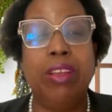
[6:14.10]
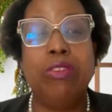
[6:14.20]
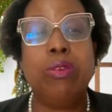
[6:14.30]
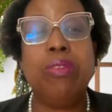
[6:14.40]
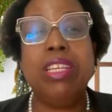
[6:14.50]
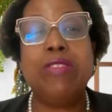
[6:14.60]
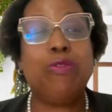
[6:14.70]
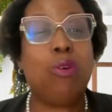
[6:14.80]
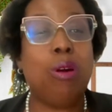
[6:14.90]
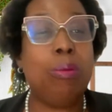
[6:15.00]
So this
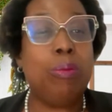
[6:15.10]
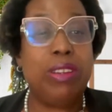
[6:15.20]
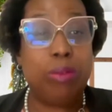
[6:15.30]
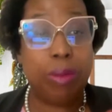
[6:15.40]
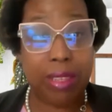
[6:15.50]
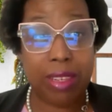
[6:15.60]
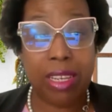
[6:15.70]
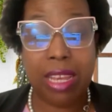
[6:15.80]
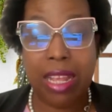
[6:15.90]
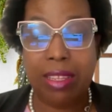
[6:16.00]
form, which we
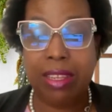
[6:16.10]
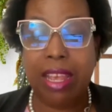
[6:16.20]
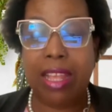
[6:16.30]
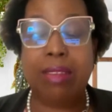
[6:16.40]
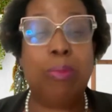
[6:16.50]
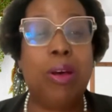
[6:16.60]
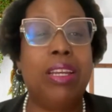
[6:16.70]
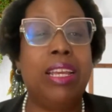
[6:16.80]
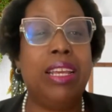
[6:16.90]
see as a body,